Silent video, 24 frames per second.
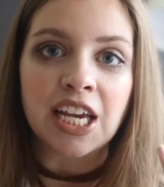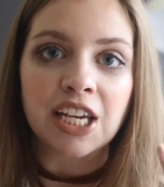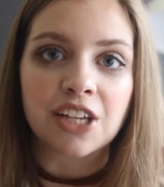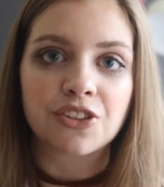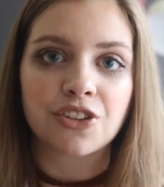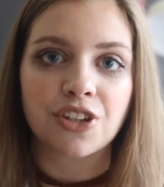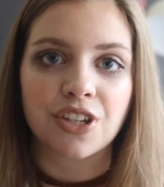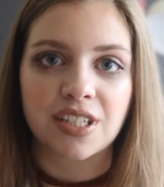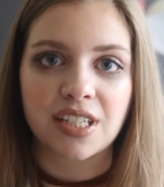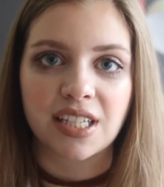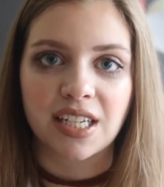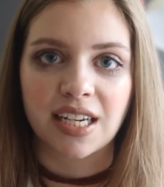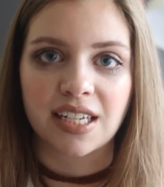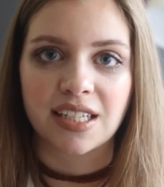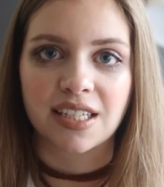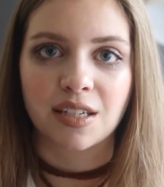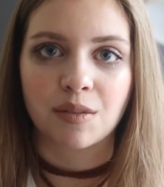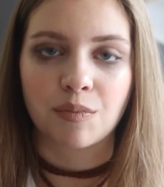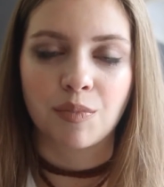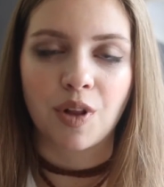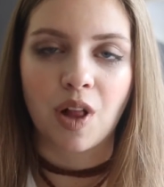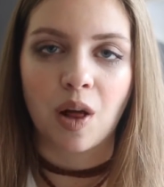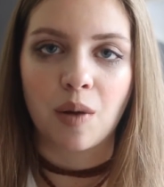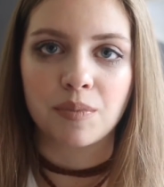It looks nice
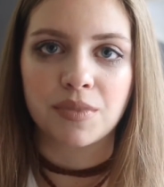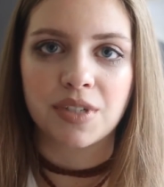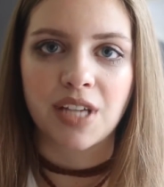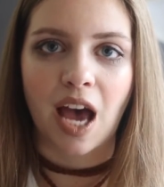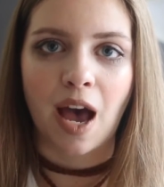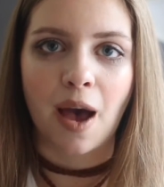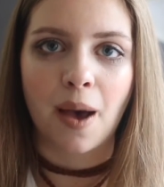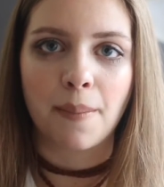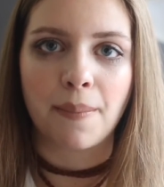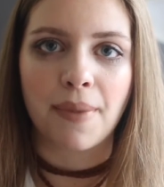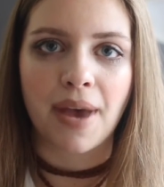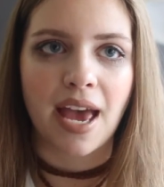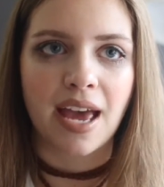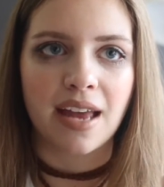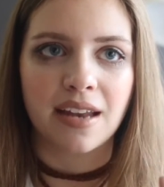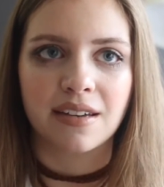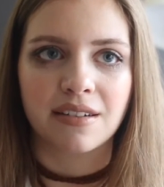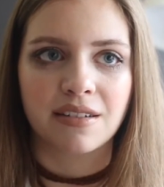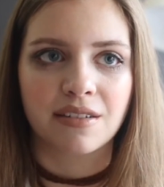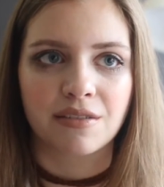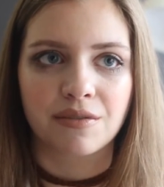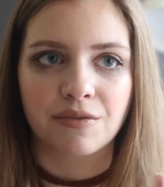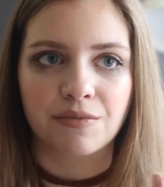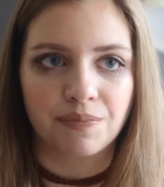and plumped up
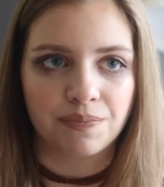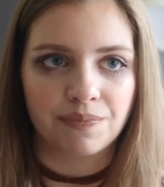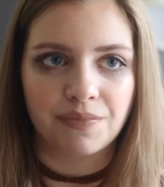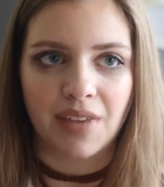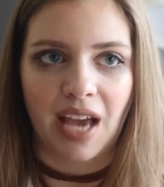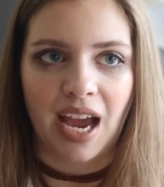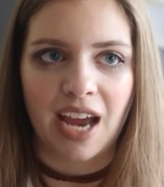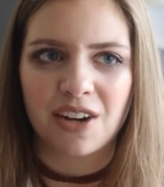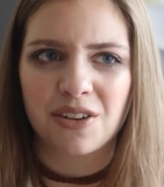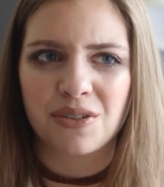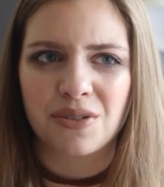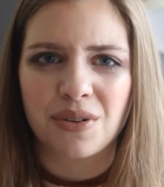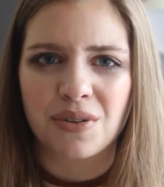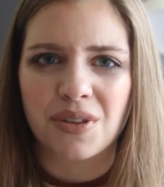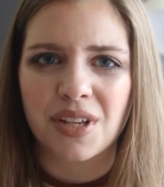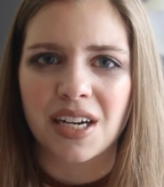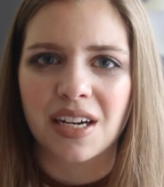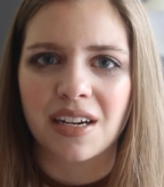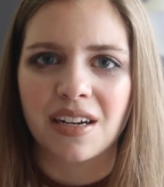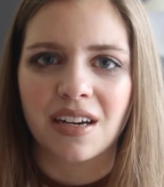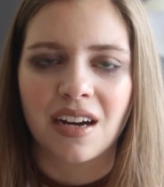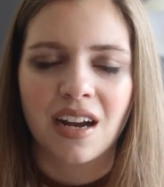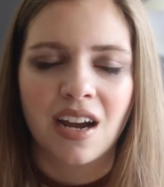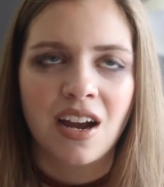and I don't know
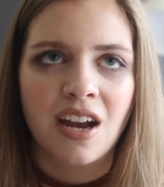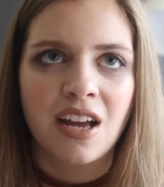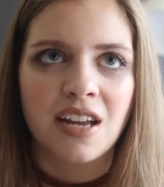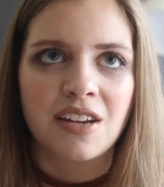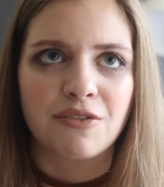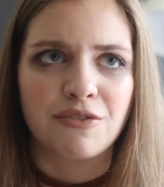that it